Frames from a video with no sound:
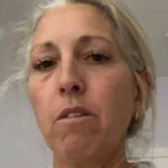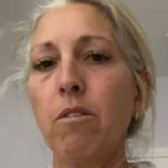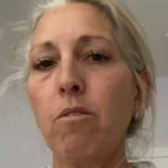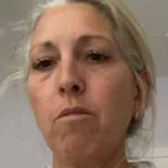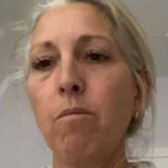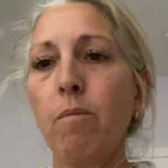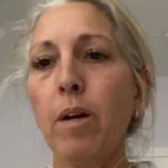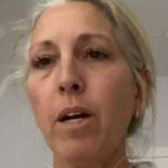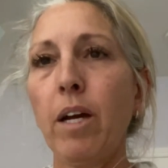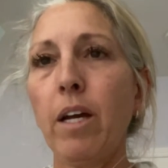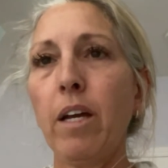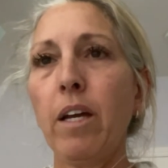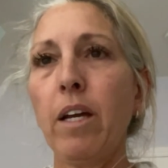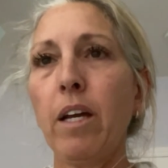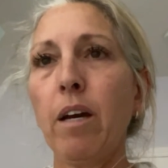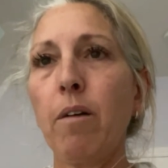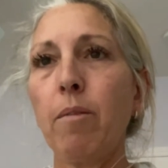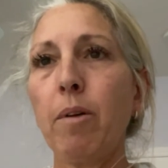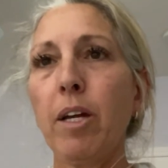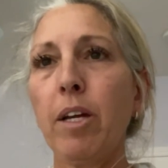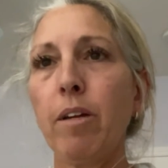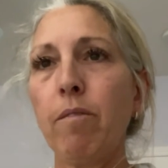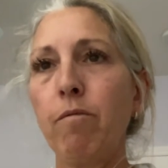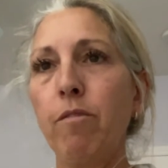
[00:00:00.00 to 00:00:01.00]

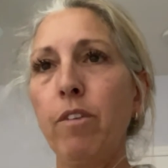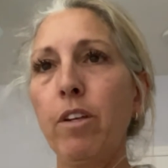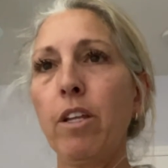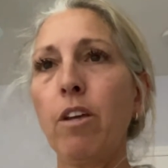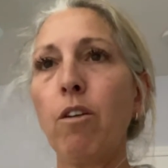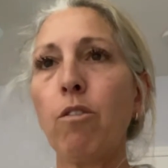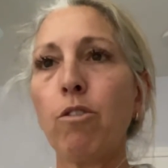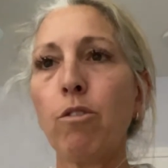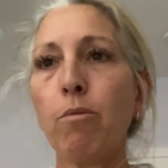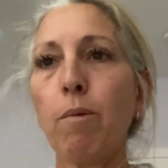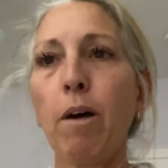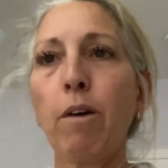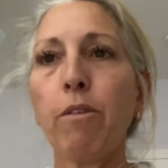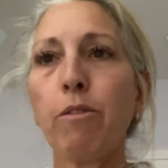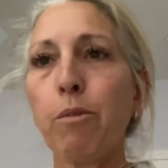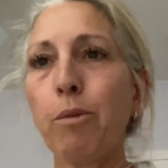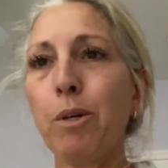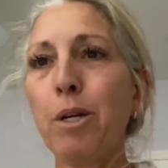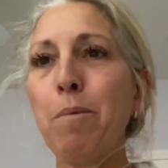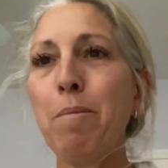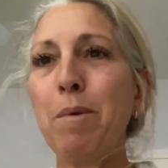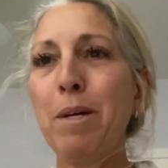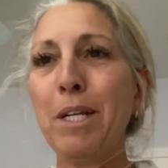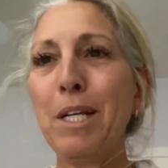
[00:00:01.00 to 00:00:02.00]
video is about
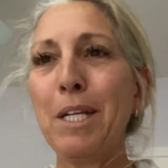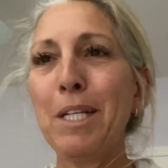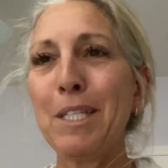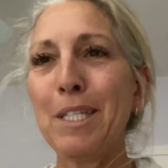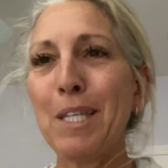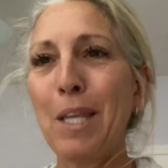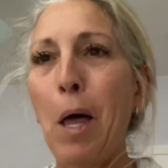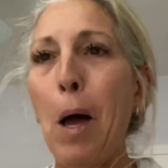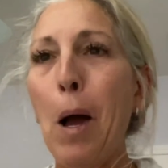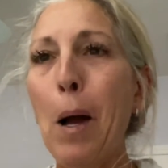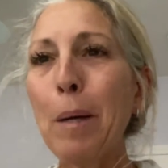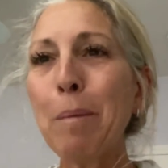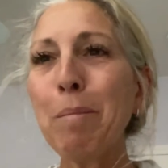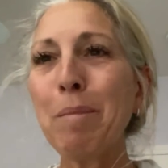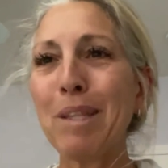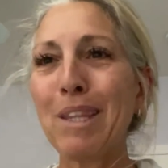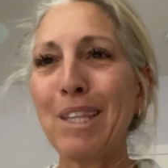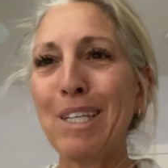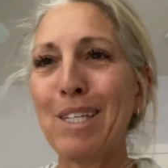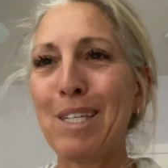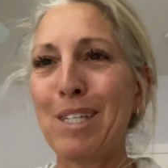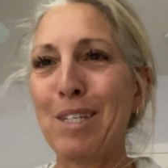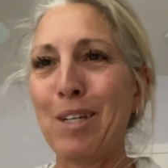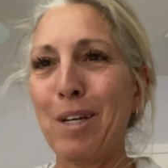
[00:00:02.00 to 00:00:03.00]
3 minutes long, but
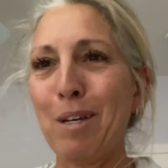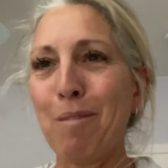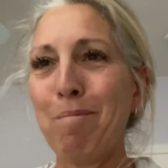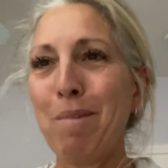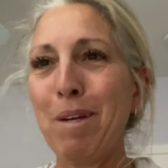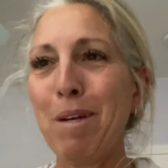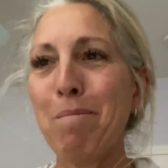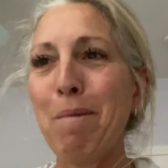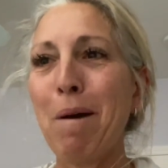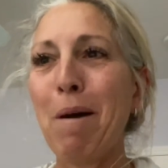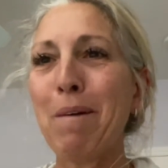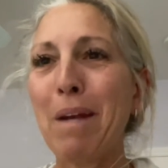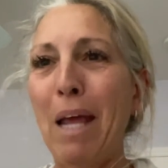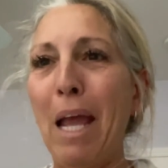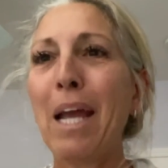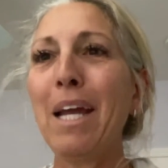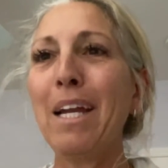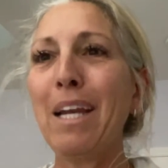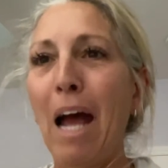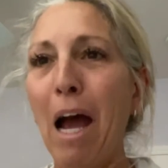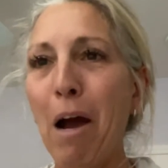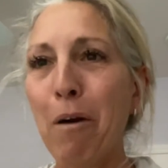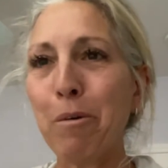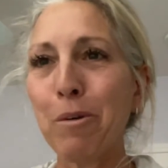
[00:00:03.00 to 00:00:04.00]
this took me about
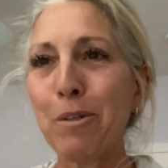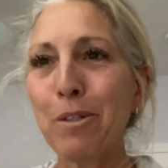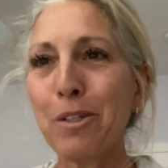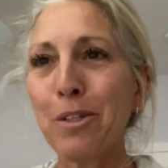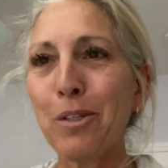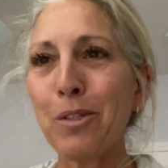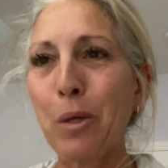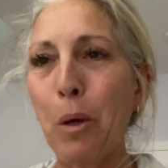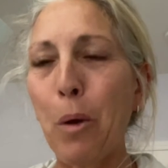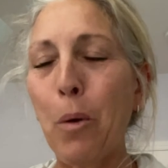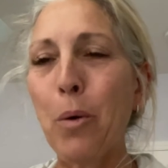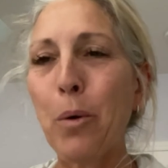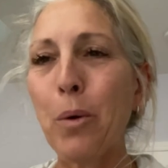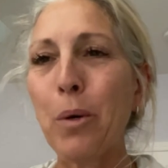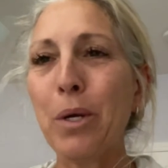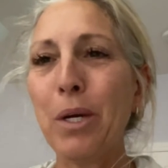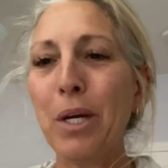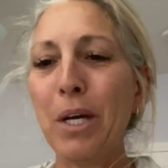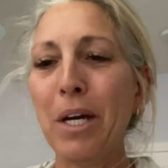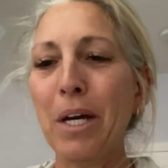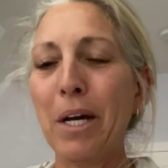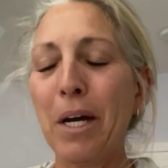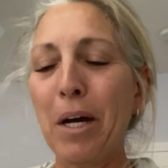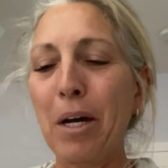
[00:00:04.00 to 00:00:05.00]
8 hours. So
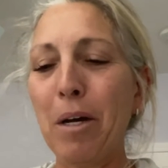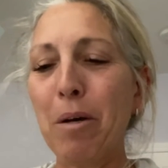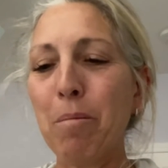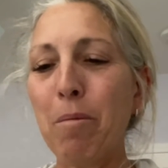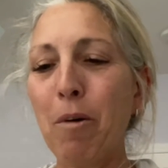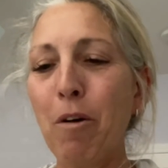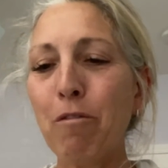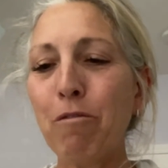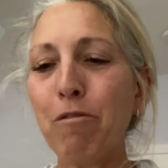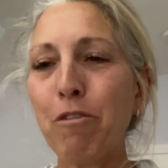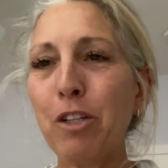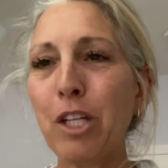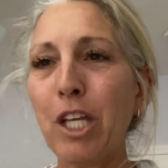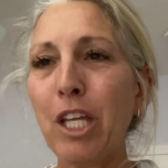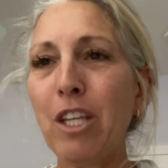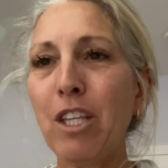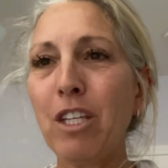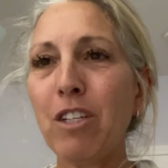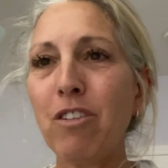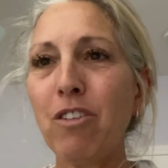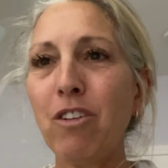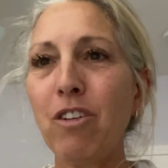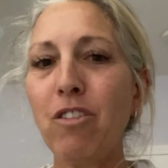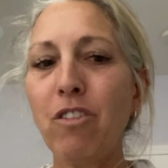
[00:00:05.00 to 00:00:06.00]
hopefully
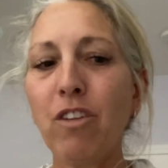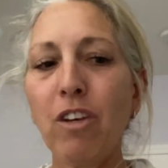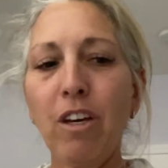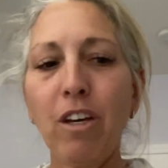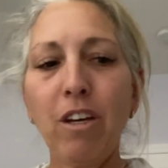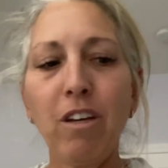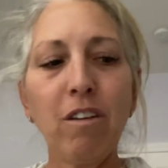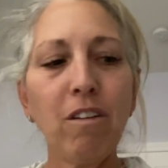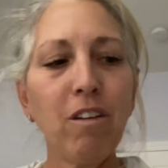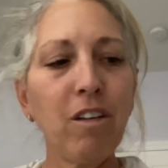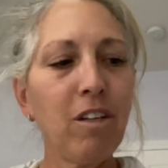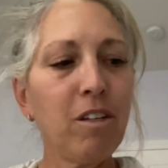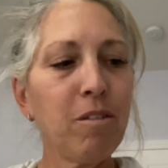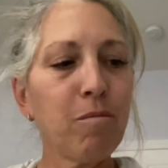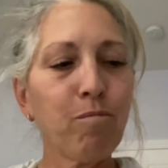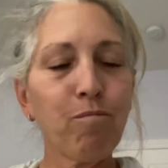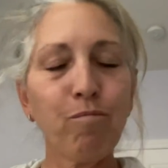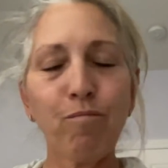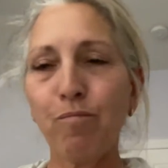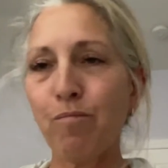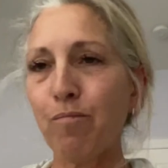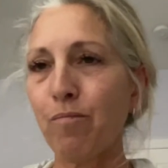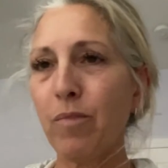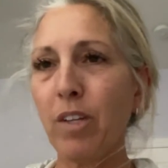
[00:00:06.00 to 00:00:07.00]
this is
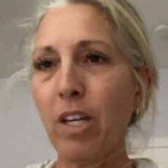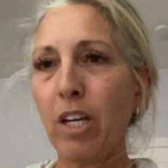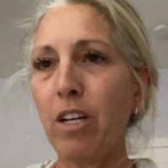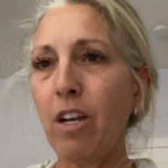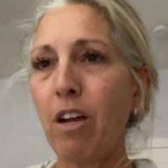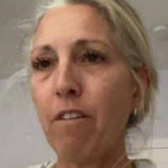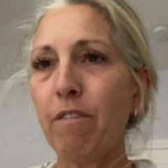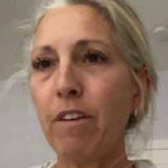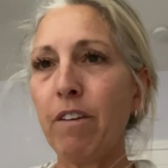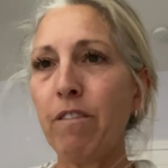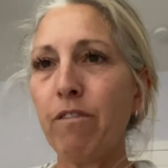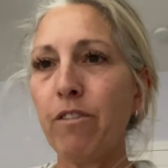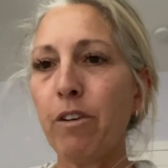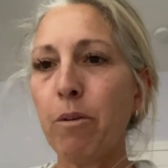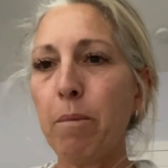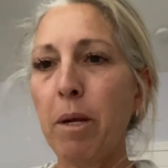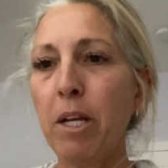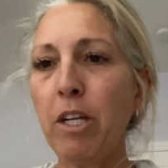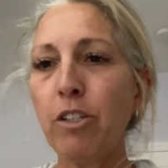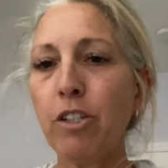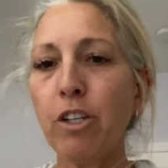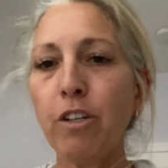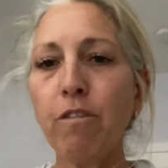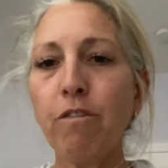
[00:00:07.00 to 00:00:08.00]
enough
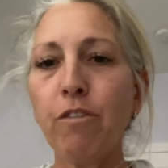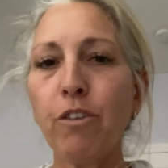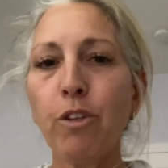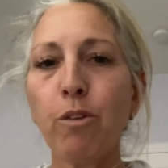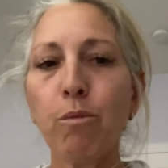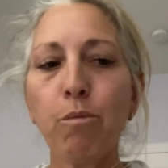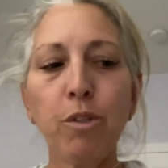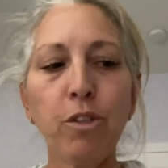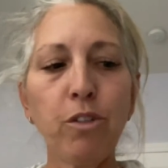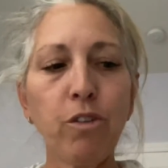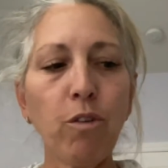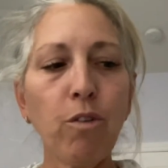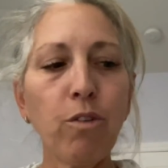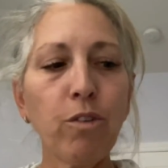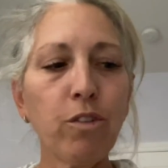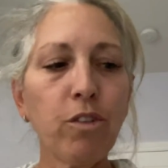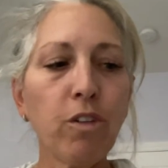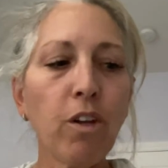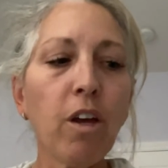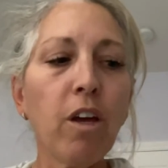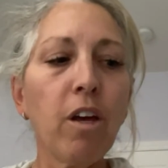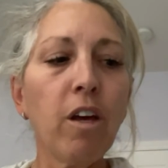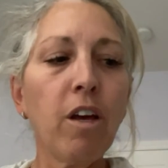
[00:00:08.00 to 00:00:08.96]
information for the results